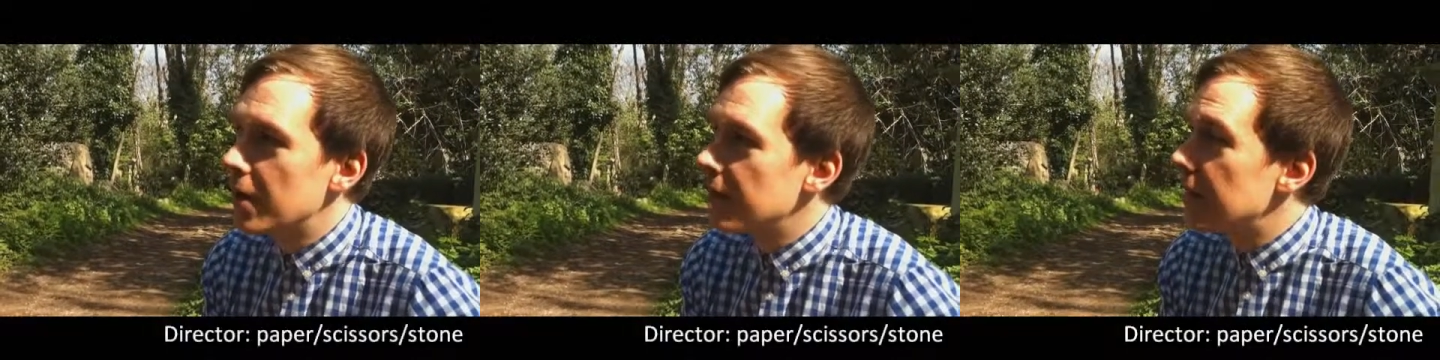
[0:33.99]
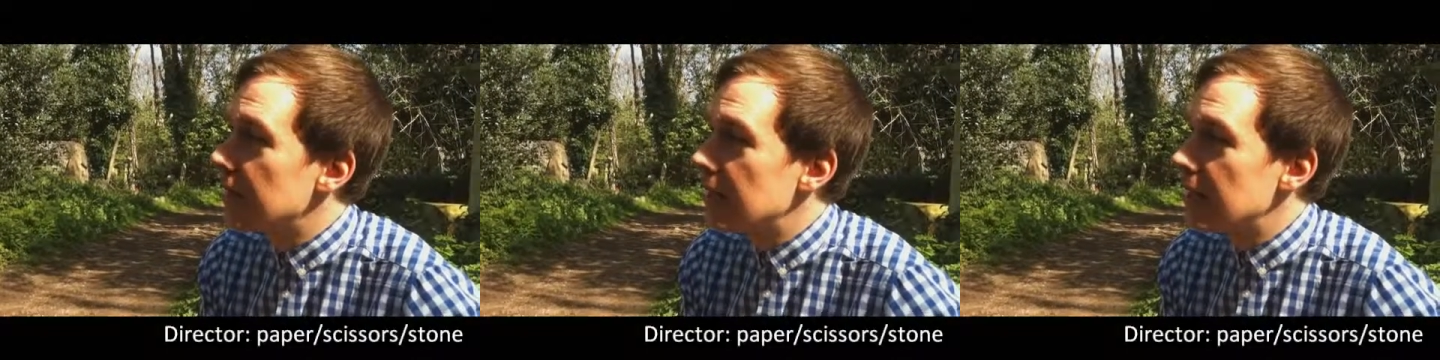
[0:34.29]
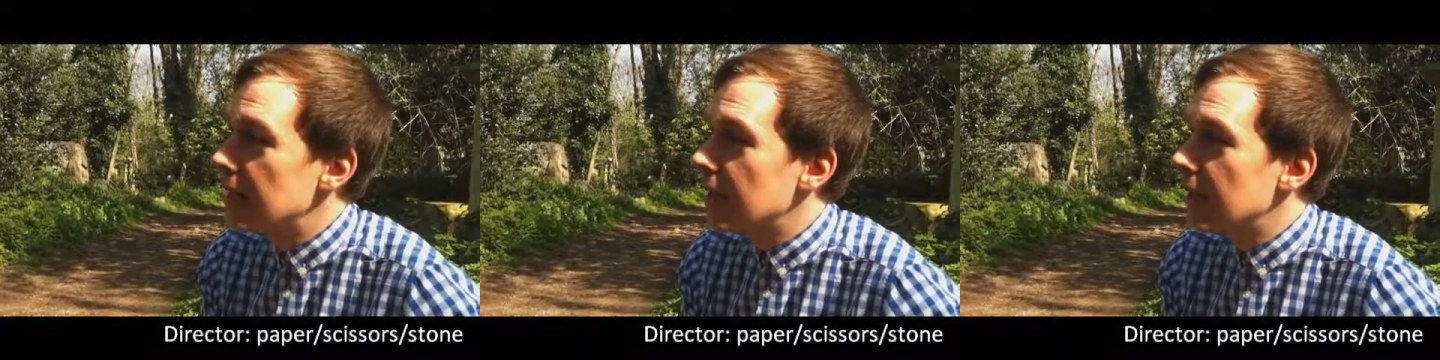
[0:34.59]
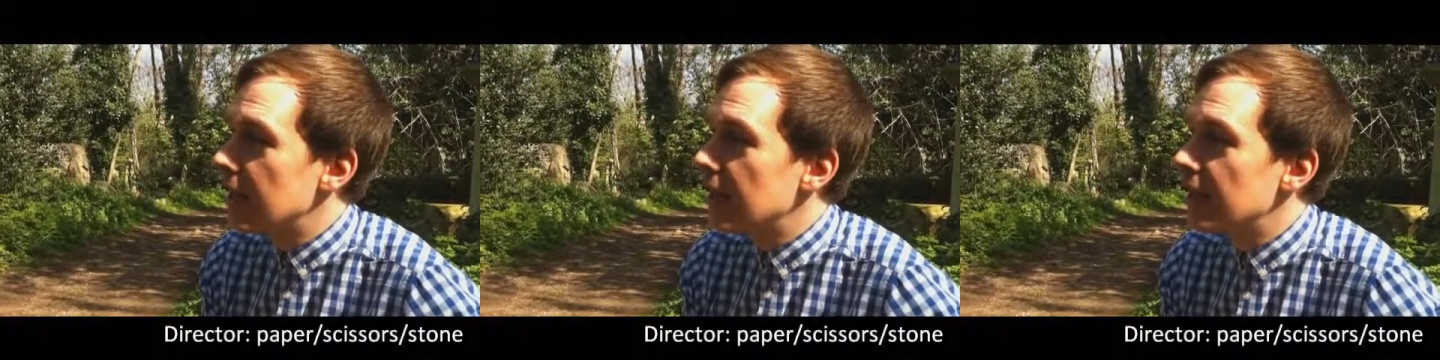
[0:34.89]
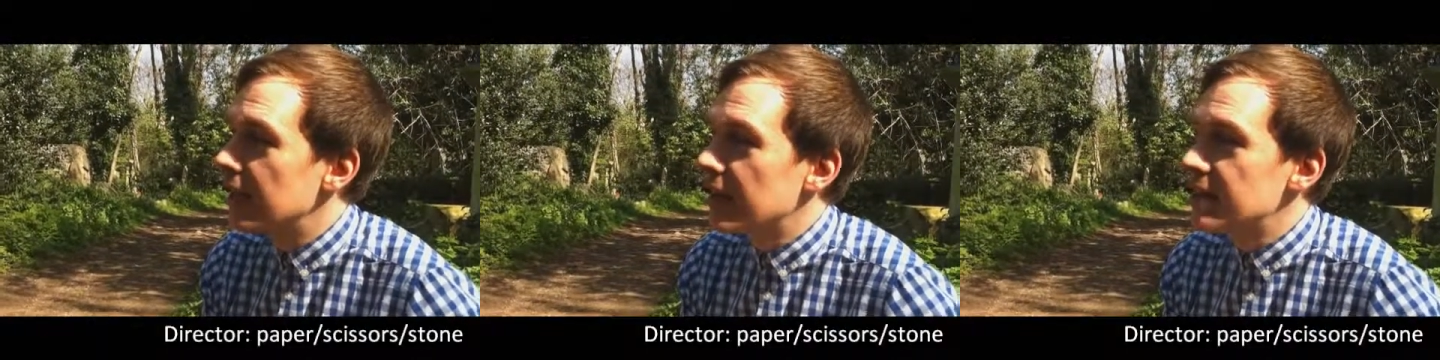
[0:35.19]
But
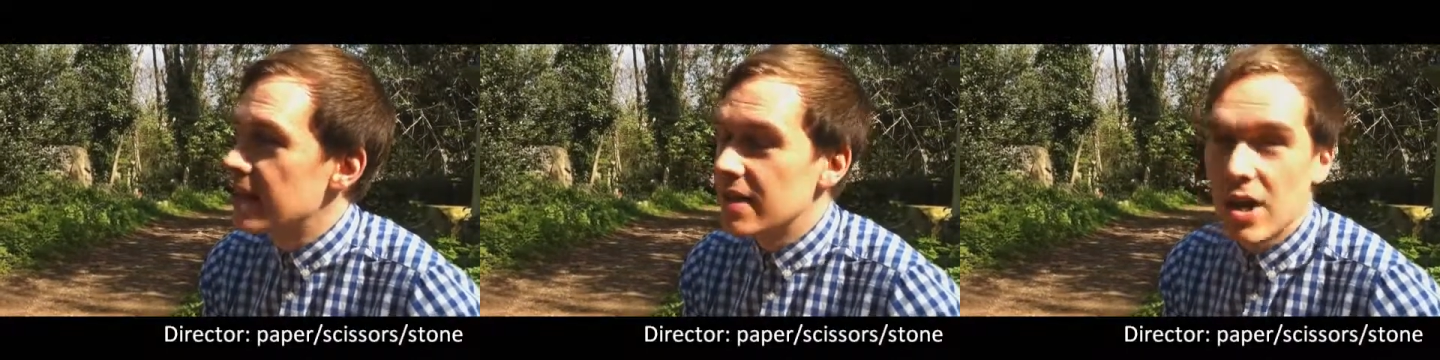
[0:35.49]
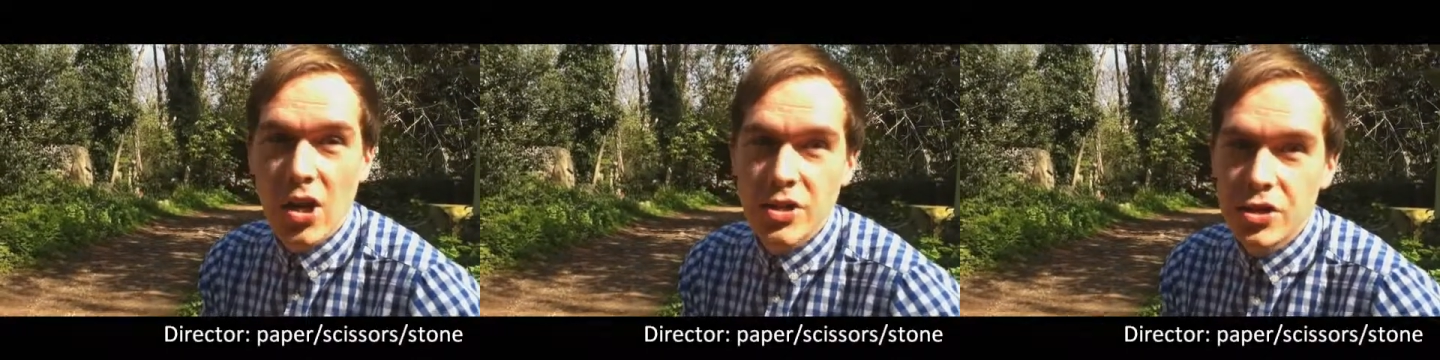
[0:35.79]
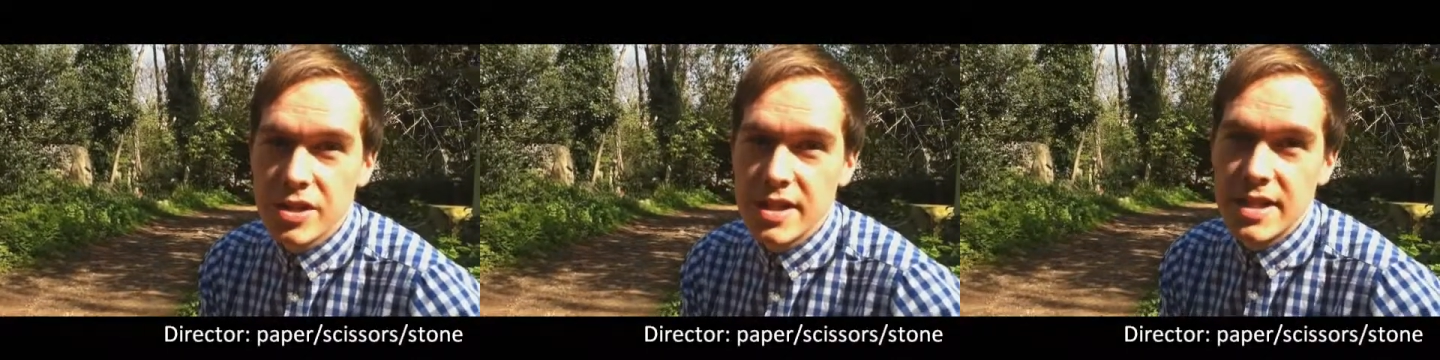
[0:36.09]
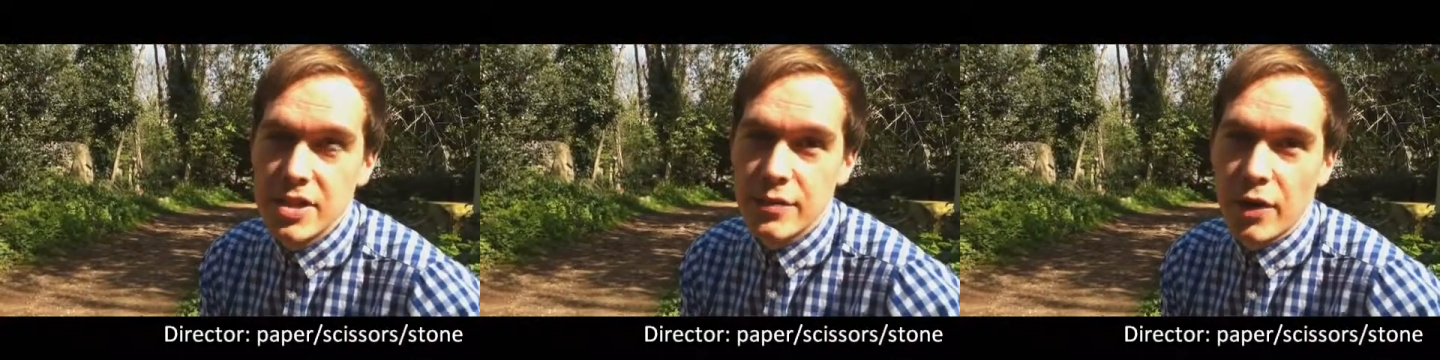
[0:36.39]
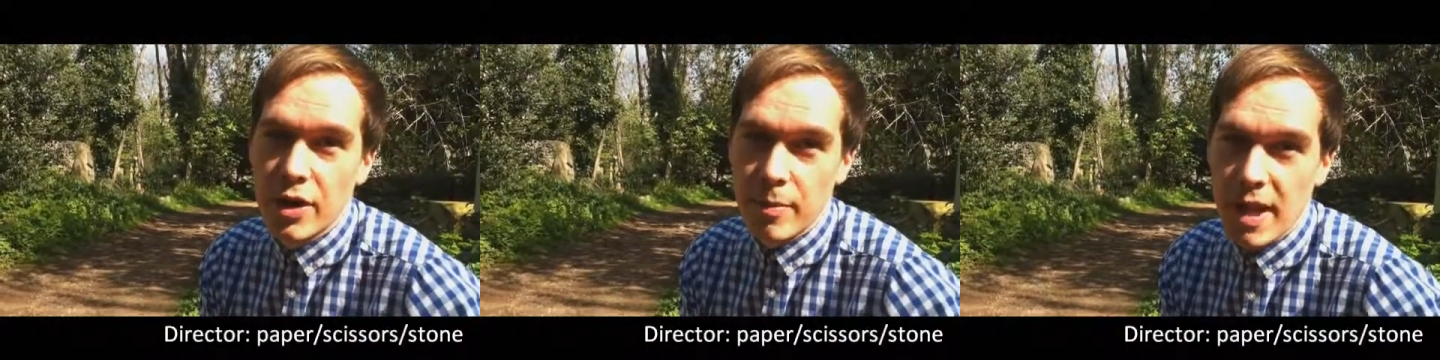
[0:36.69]
they said I just needed
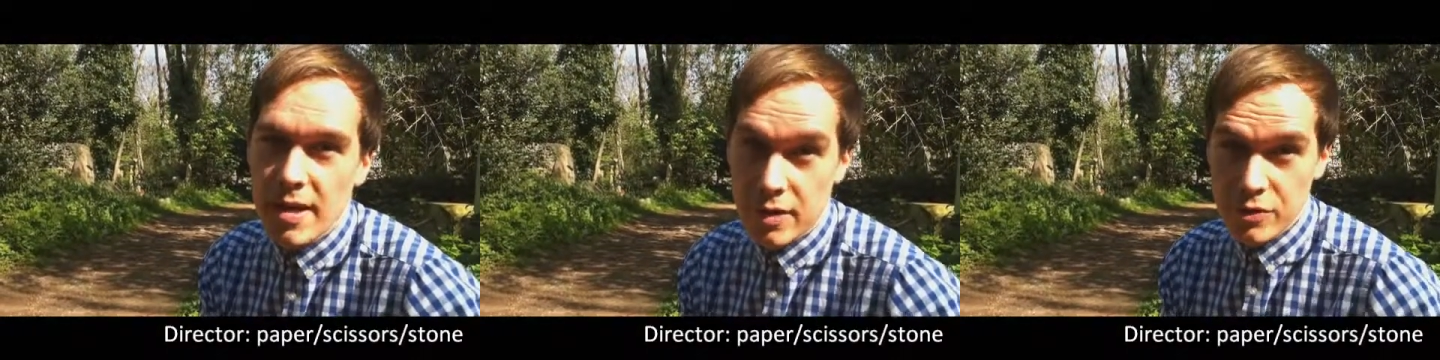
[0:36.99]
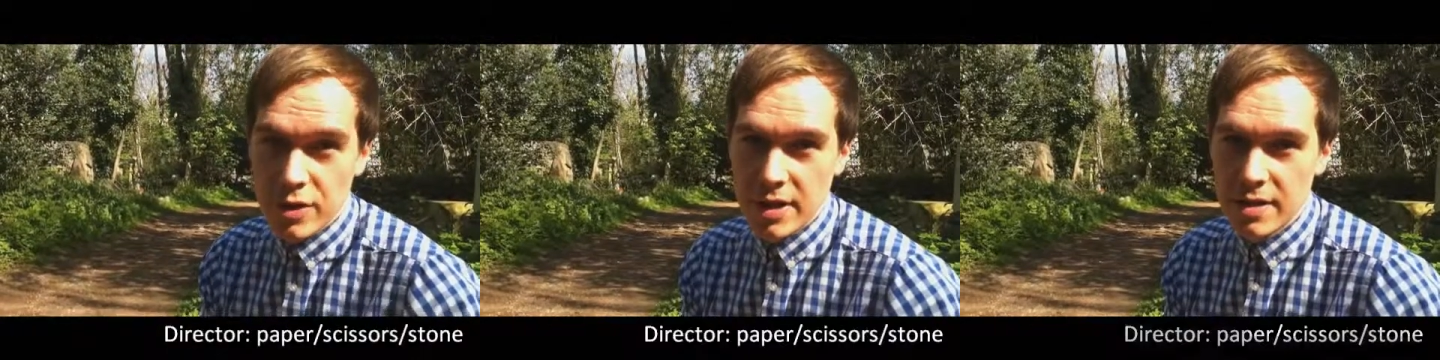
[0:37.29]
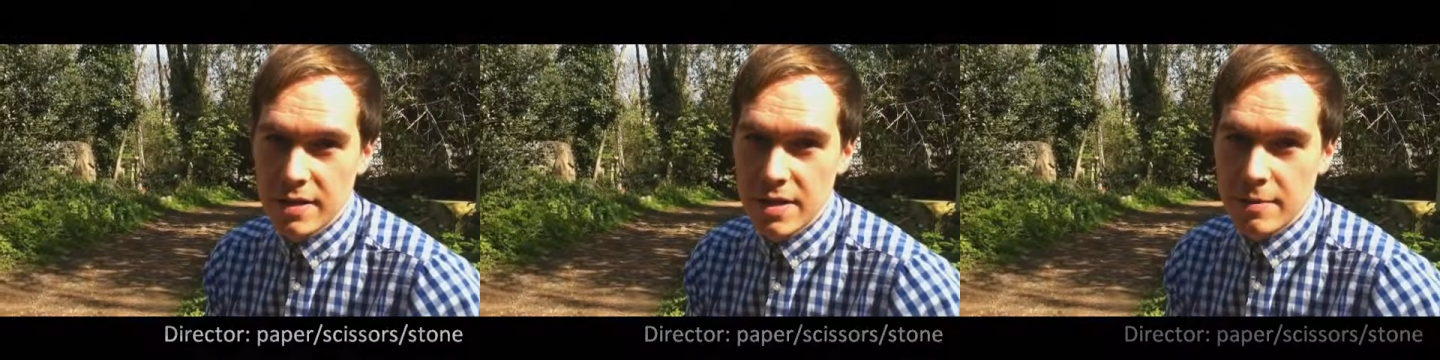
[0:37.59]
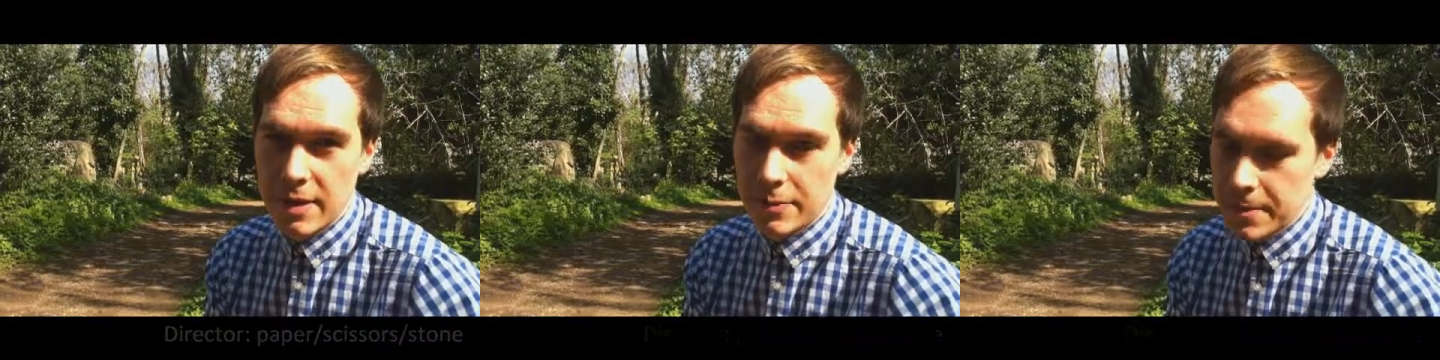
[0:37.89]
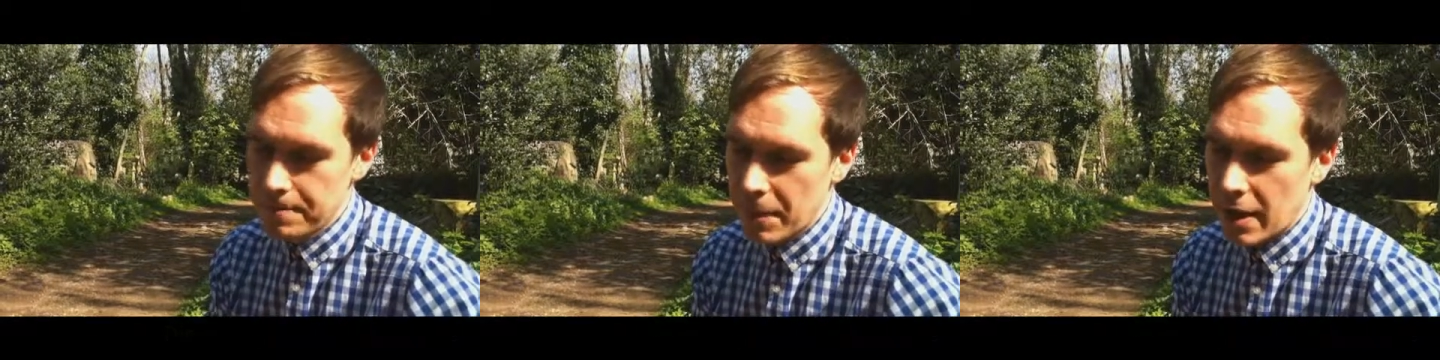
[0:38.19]
to find a play that I was really excited
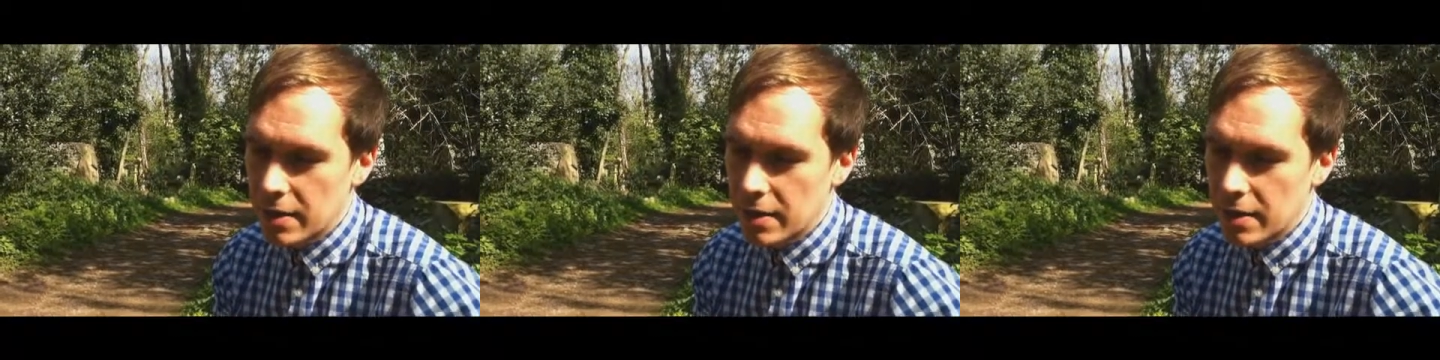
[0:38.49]
about.